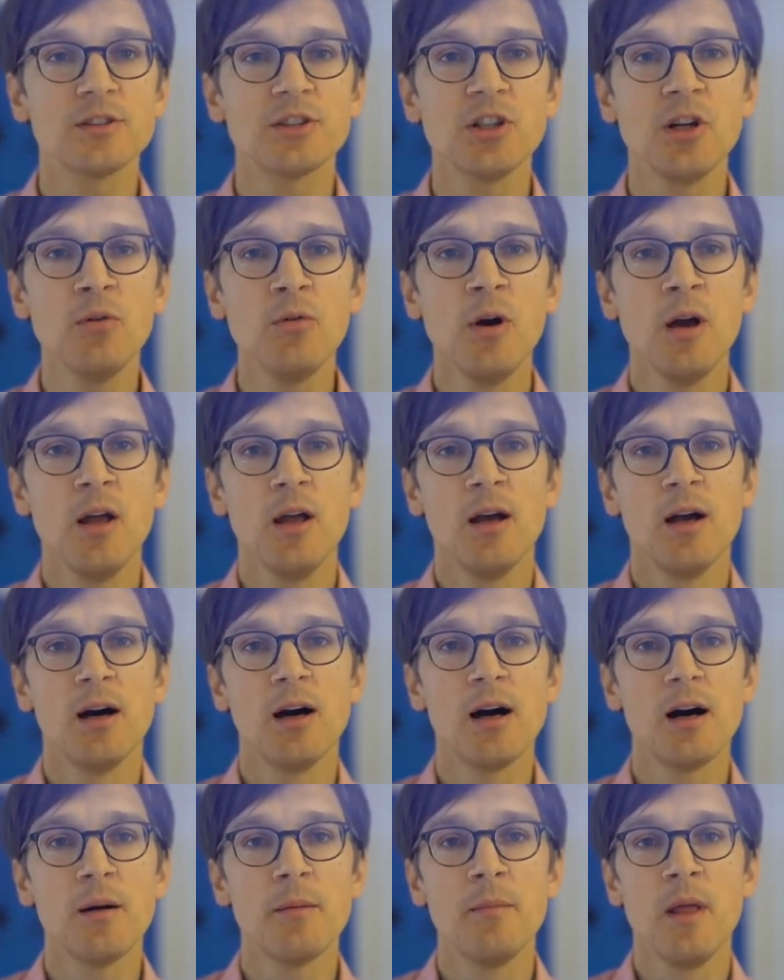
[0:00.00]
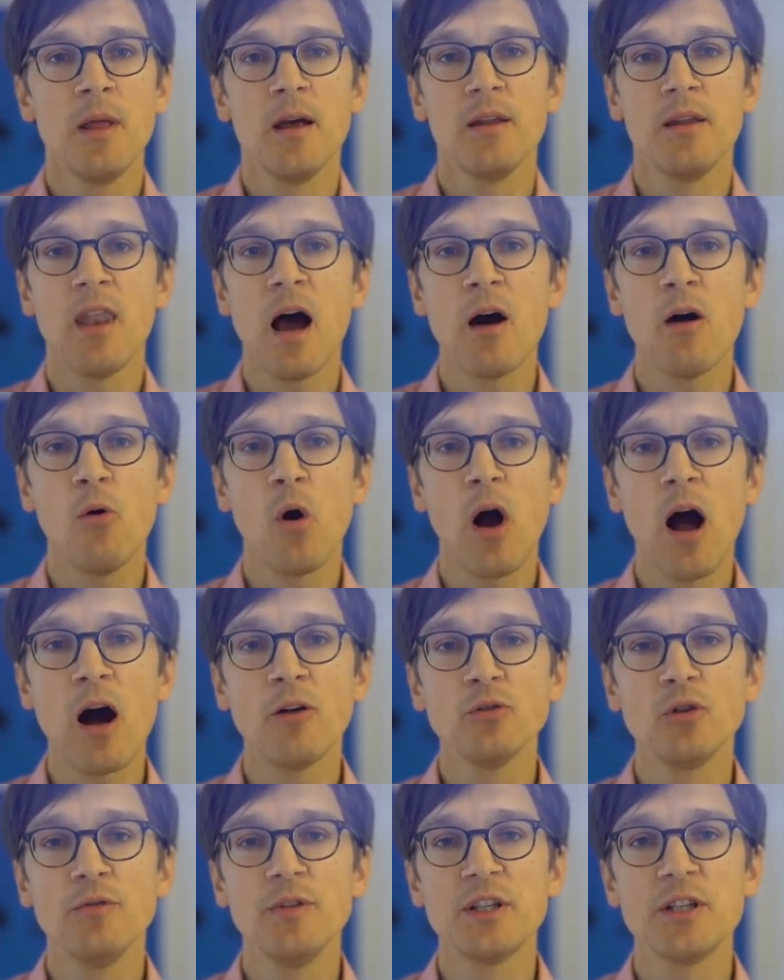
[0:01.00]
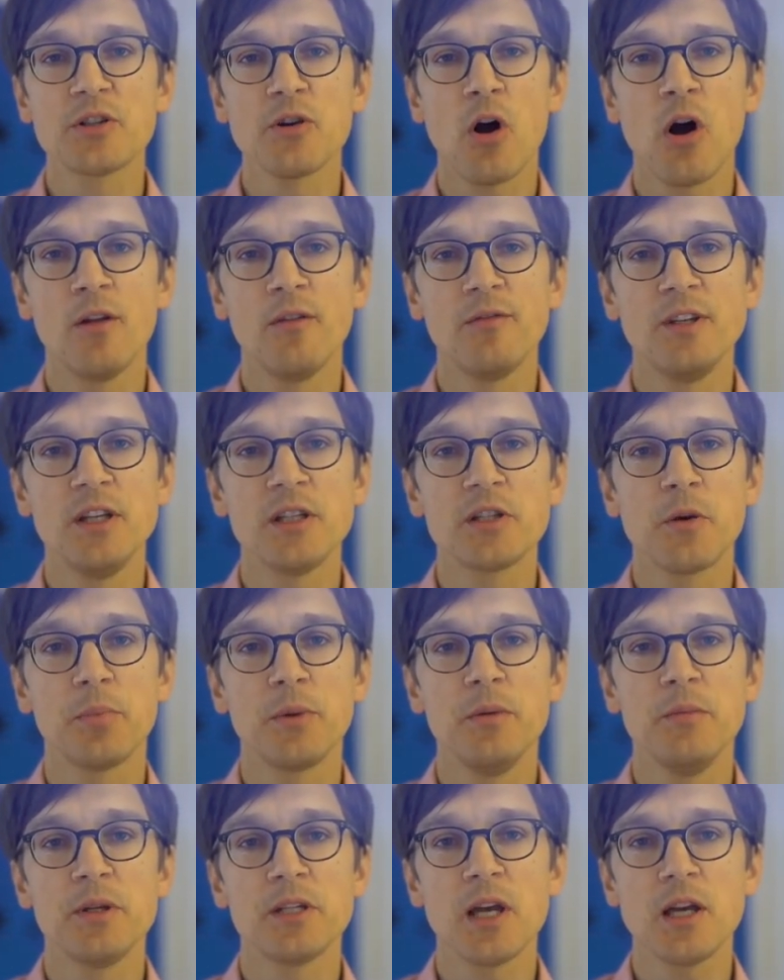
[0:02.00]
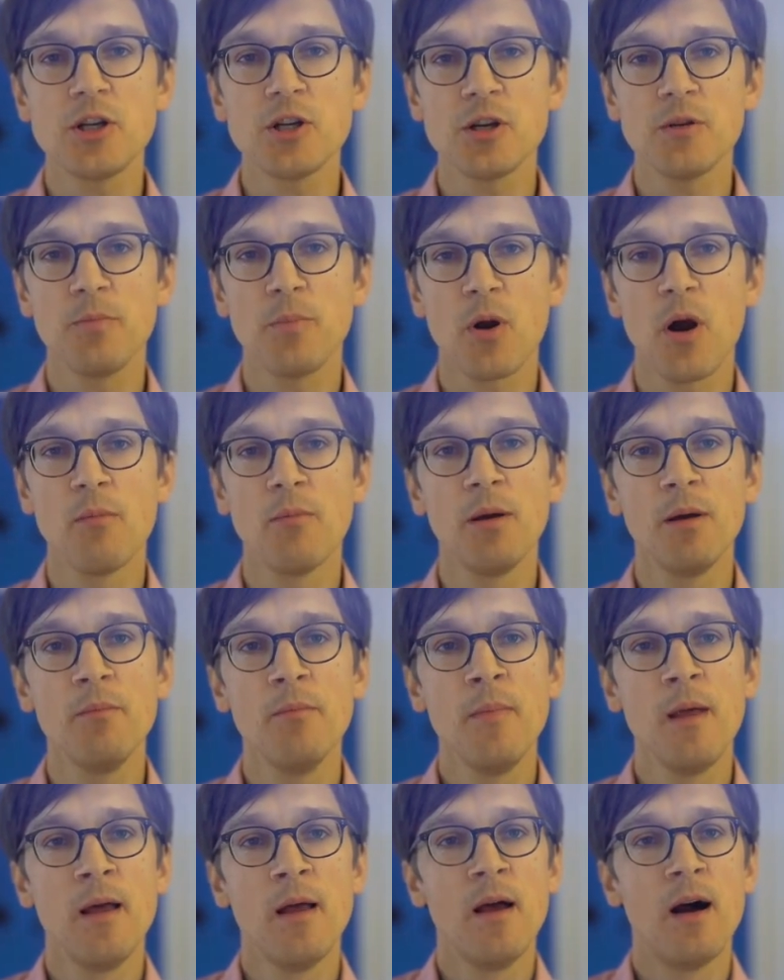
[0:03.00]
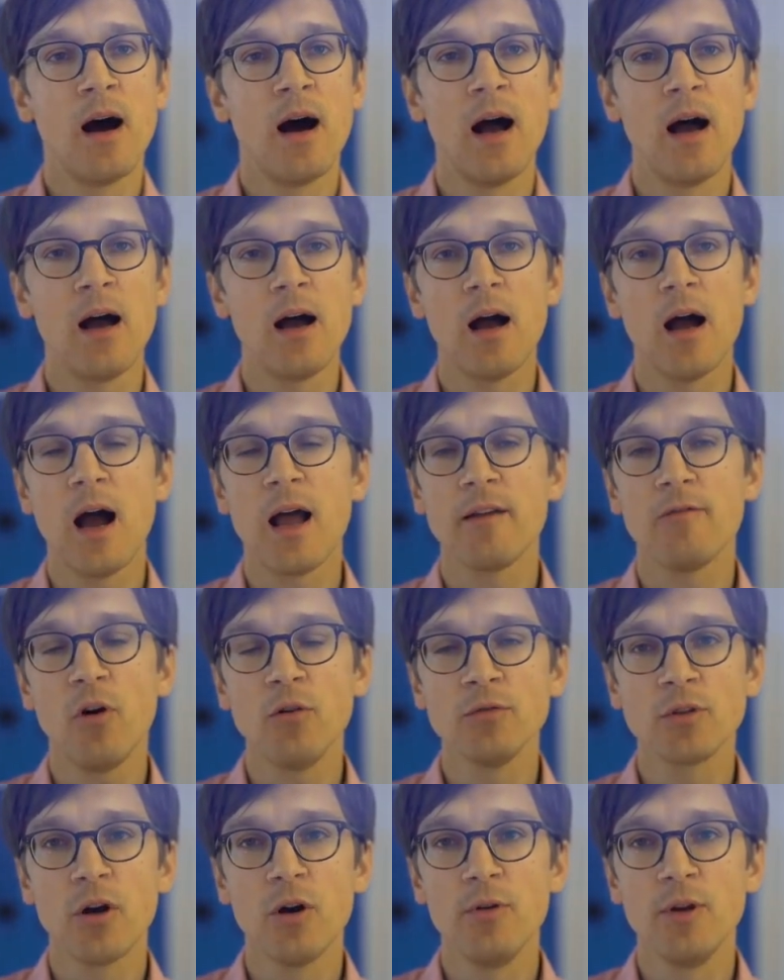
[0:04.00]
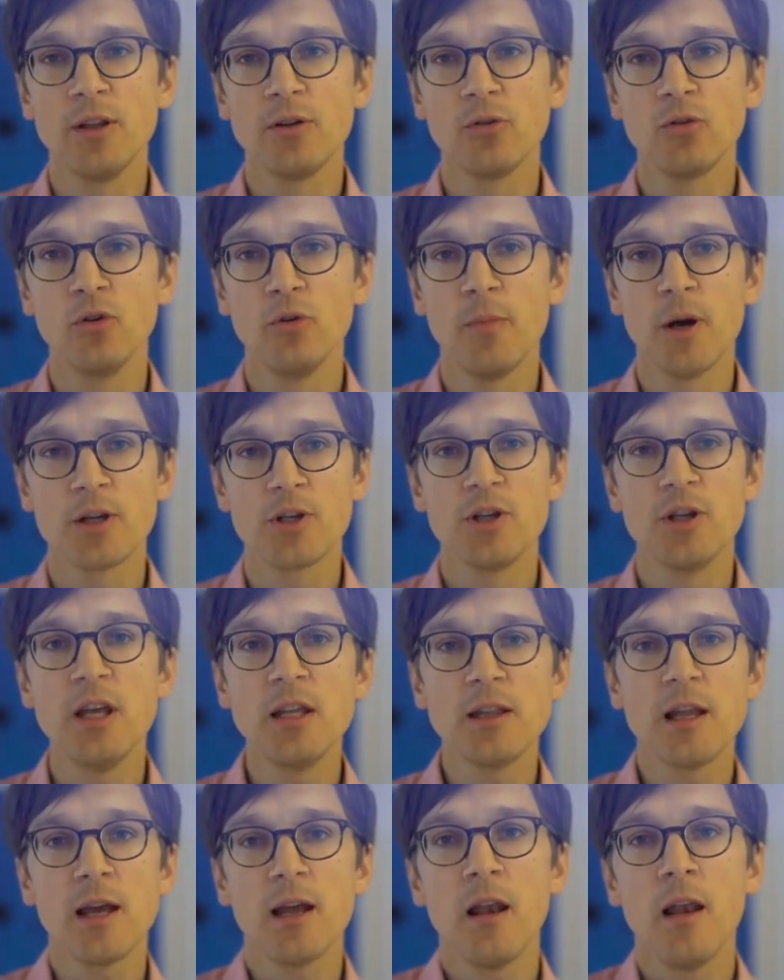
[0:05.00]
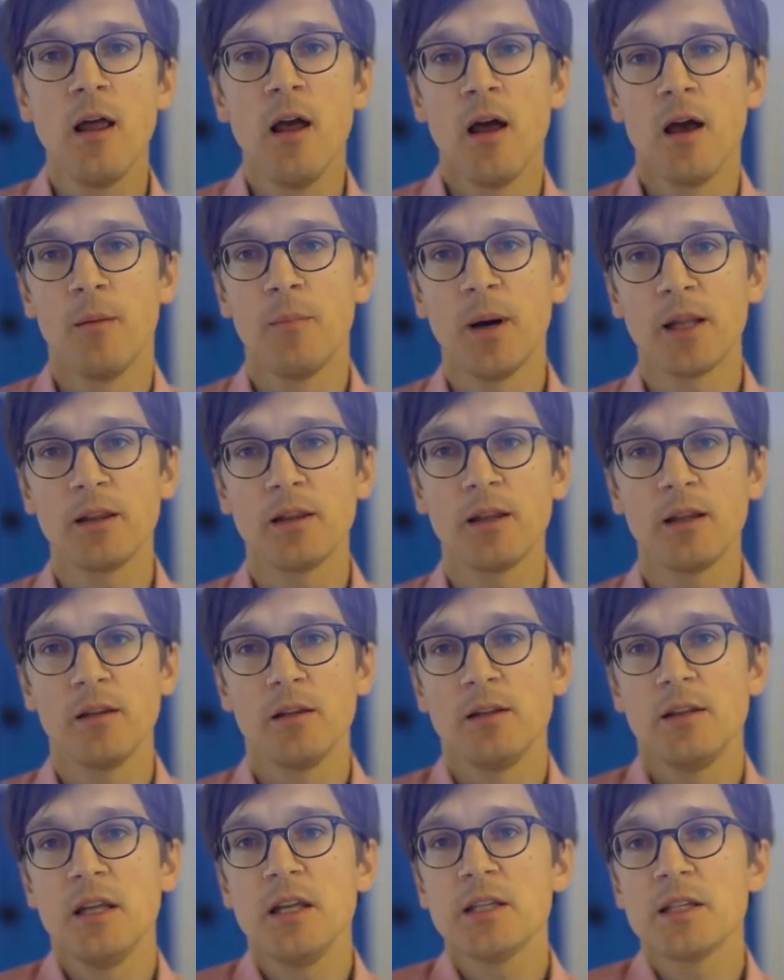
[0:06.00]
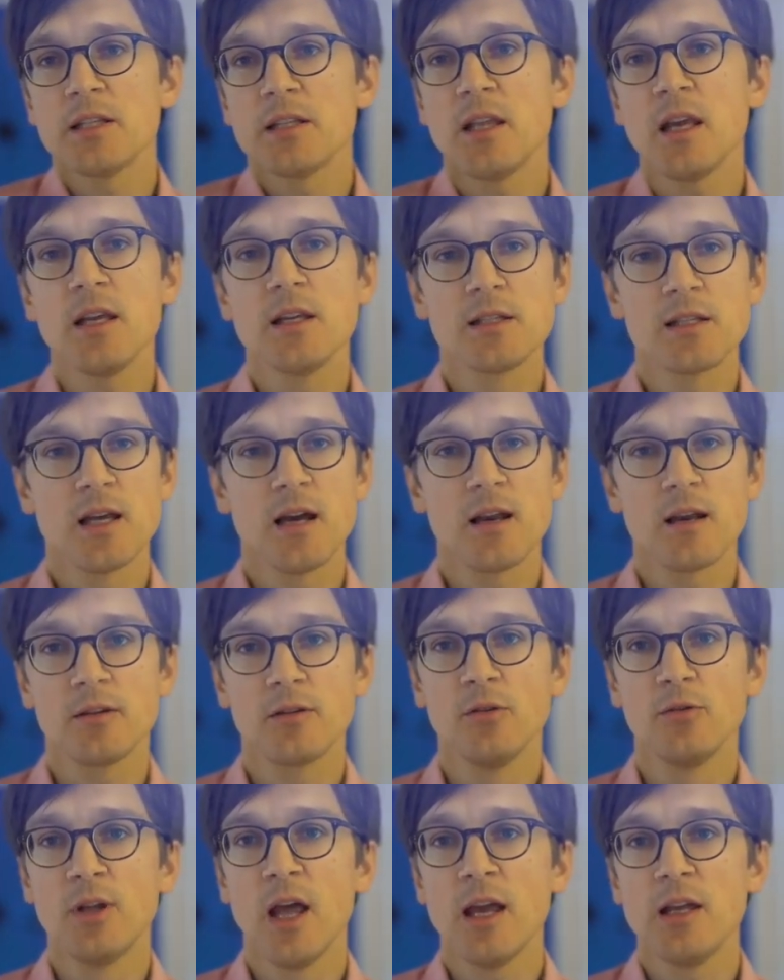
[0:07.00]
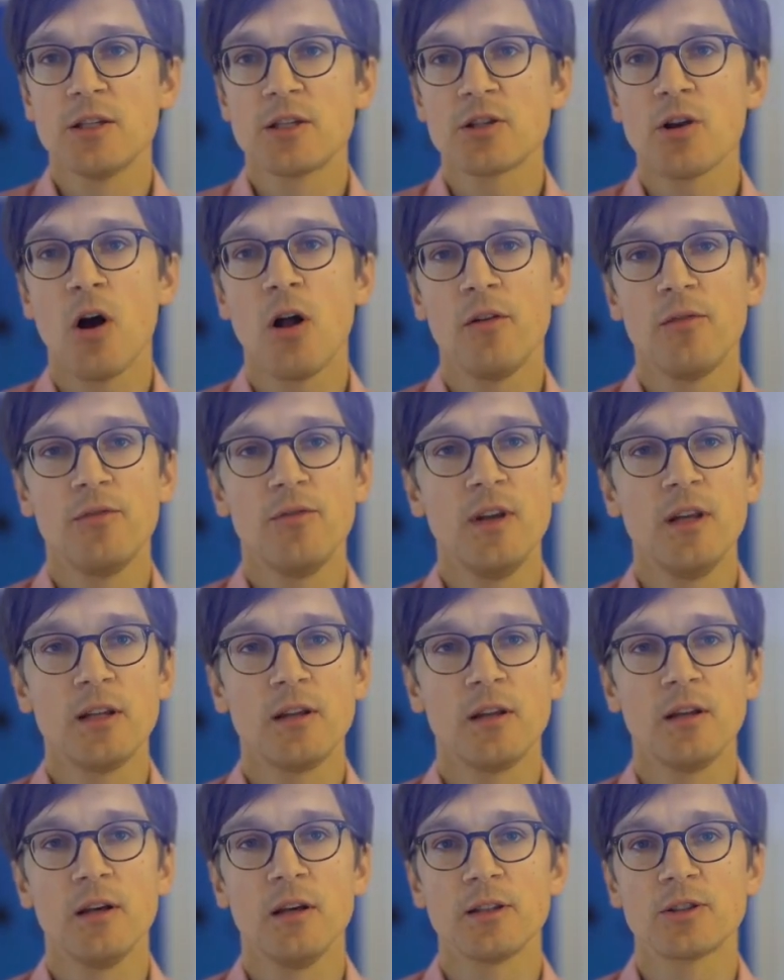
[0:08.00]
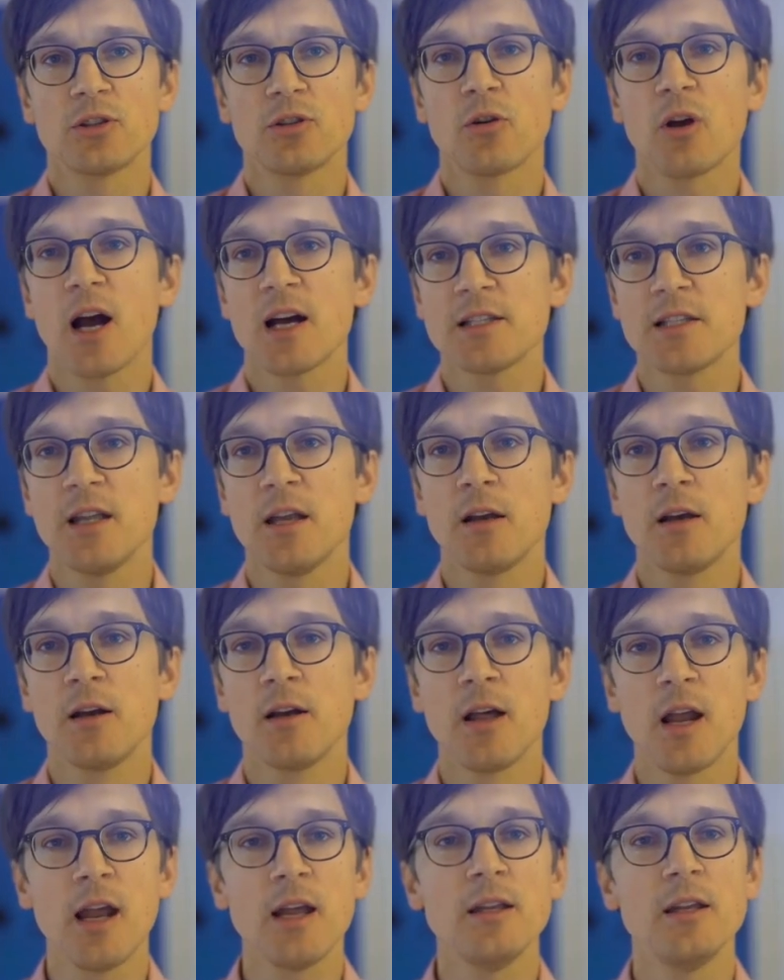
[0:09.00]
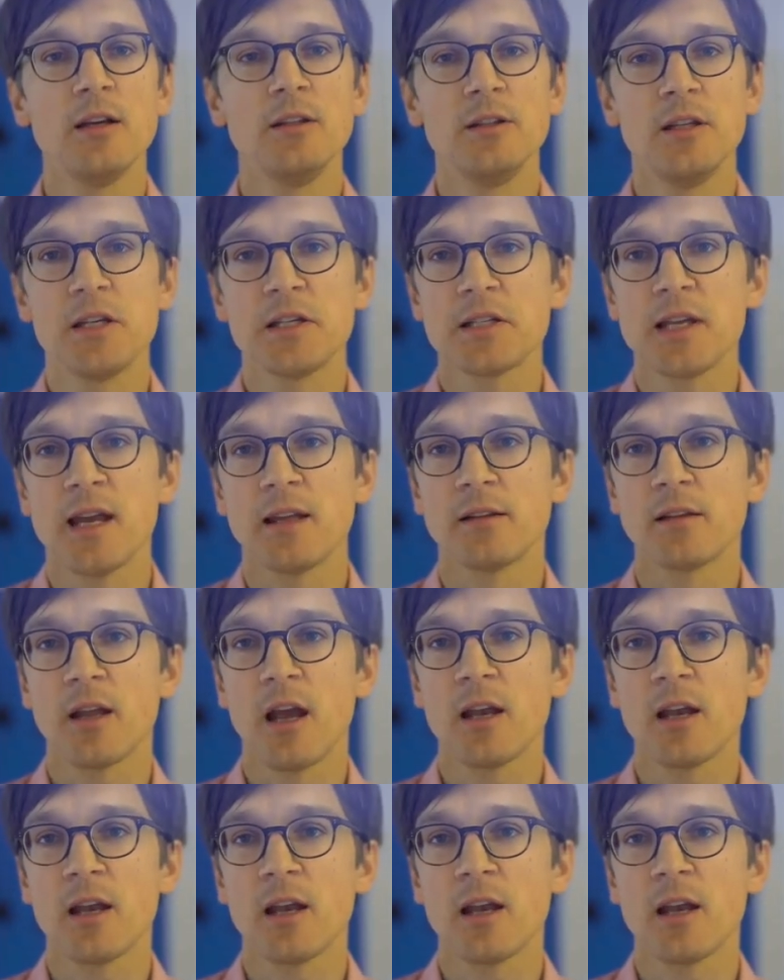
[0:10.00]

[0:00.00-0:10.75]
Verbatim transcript: So um, now how do we solve this optimization problem? Uh, I won't go into too much detail, but these things are today solved with uh, stochastic gradient descent.